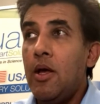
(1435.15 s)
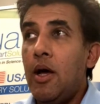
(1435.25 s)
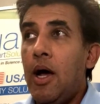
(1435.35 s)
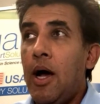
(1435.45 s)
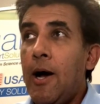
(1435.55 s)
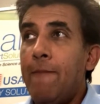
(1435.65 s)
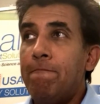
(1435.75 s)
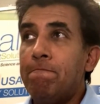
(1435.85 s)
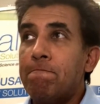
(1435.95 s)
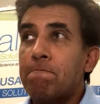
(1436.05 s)

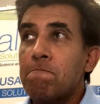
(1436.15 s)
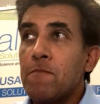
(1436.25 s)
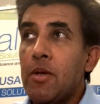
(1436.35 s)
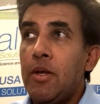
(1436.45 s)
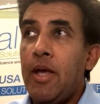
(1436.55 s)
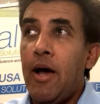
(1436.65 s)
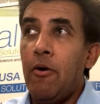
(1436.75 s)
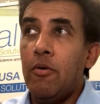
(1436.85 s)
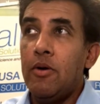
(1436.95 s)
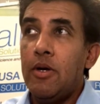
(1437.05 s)

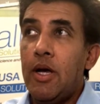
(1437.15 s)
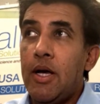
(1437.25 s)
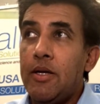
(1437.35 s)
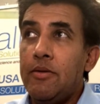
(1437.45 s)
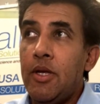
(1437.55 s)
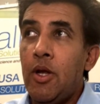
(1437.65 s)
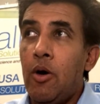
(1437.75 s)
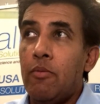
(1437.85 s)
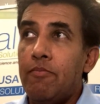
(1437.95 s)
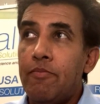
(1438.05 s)
Now,
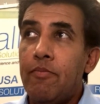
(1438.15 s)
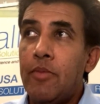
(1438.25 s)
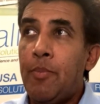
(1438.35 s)
the